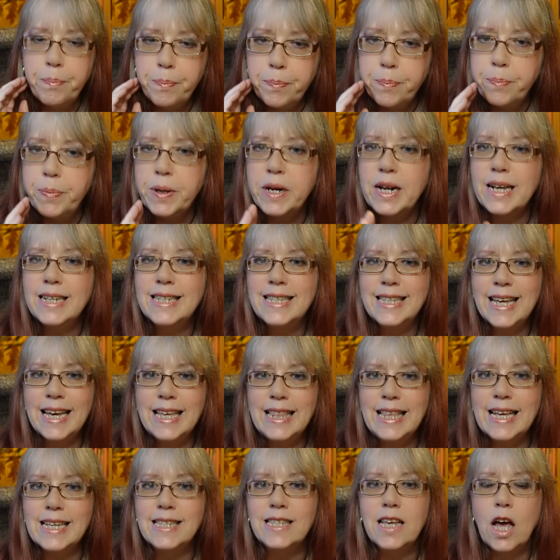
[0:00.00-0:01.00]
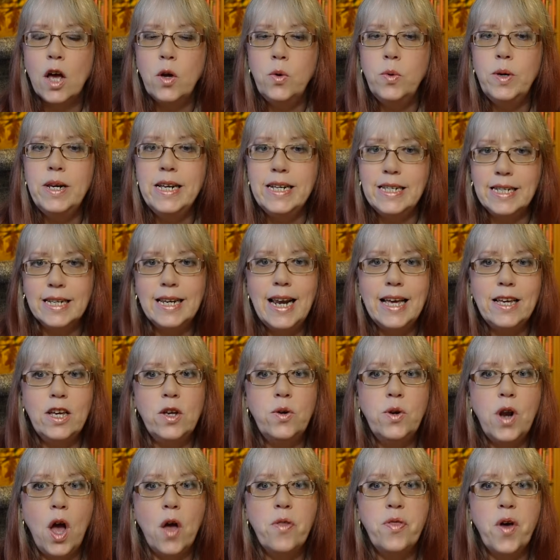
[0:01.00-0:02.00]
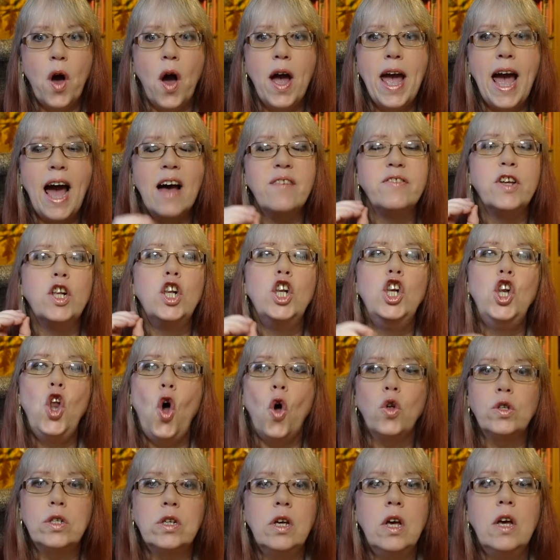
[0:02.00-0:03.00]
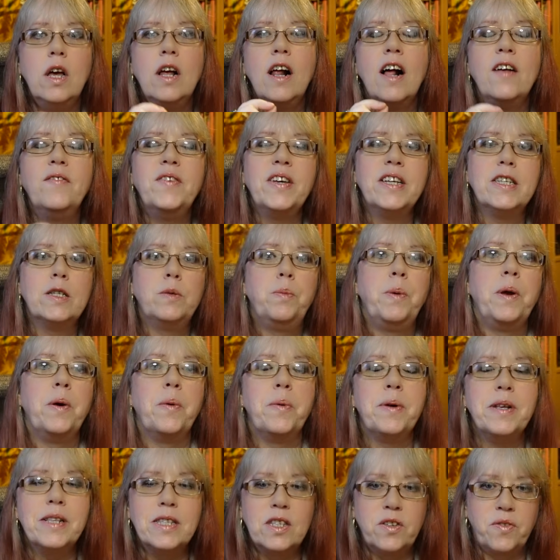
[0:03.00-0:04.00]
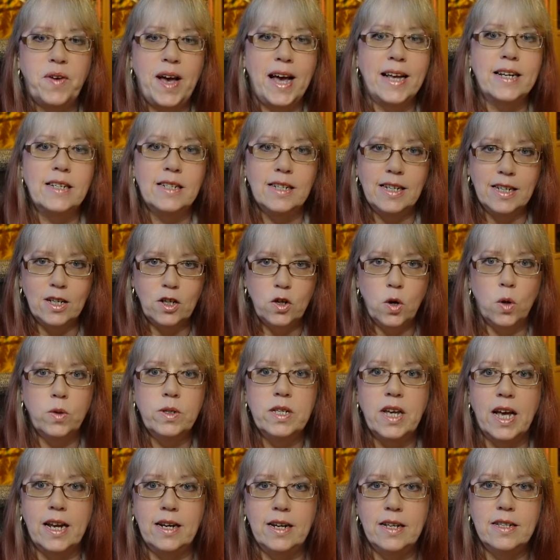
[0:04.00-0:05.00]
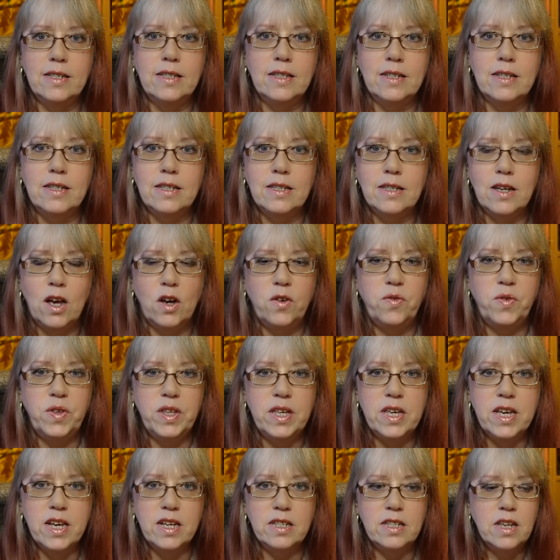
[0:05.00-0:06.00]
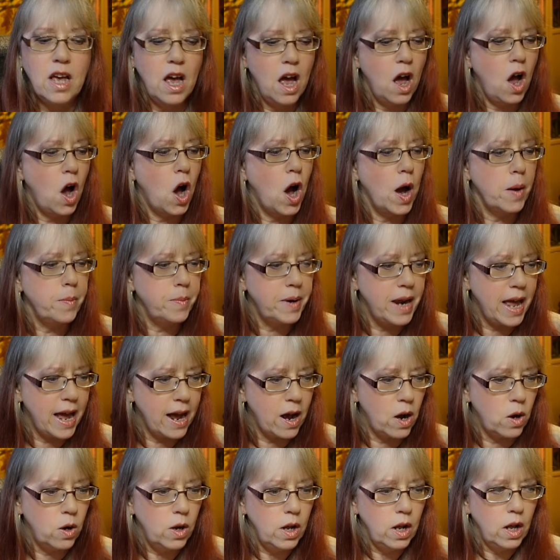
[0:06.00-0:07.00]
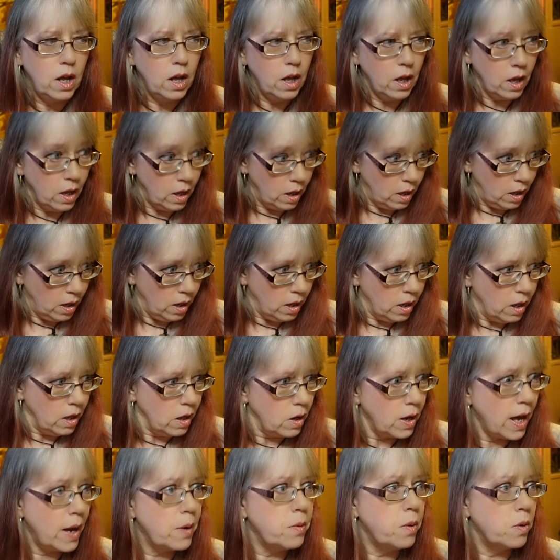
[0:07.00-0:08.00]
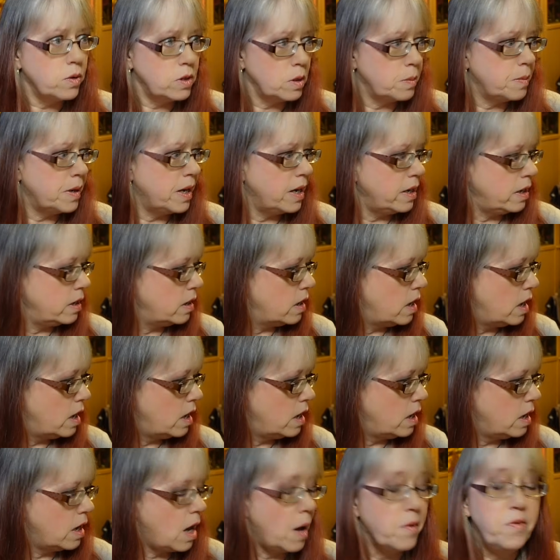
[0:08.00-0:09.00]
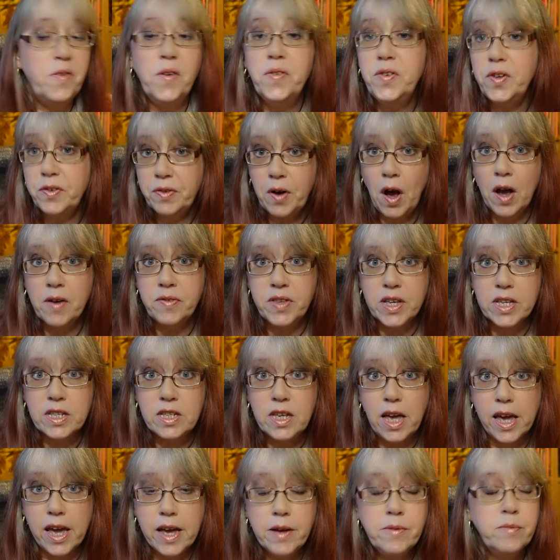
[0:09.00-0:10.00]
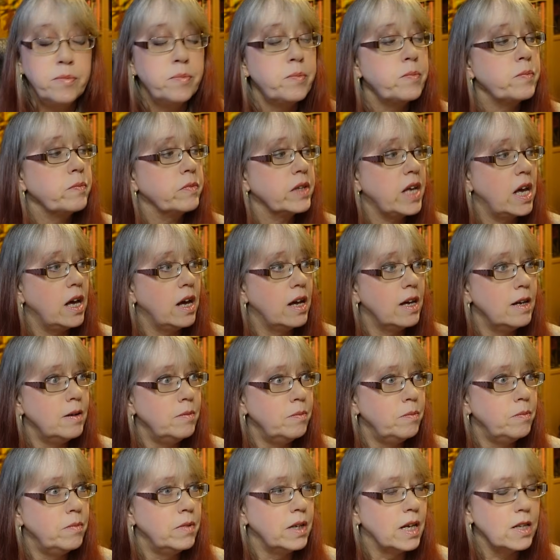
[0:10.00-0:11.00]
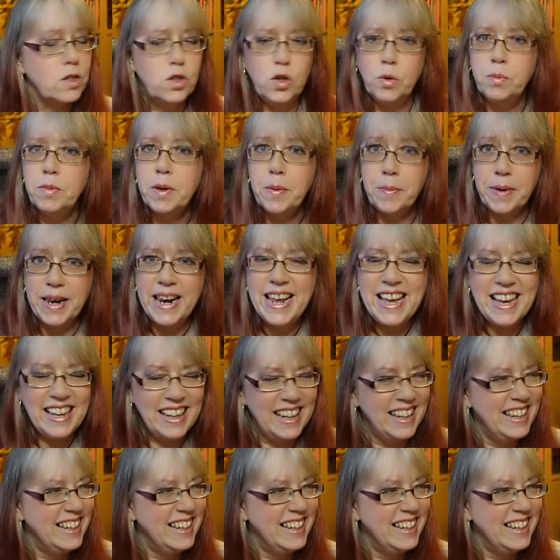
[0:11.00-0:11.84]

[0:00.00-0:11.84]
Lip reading: But I say this only to let you know that I have a lot of experience of handling contact lenses over the years. I'm now... How old am I? I'm 55 this year. Took me a minute.